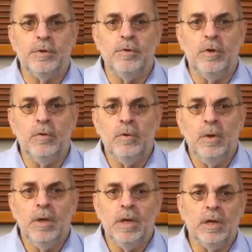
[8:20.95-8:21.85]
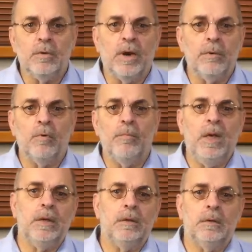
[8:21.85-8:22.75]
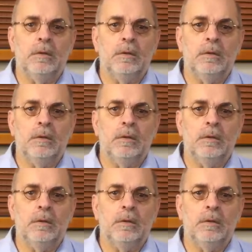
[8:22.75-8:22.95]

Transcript: to you in a credible manner?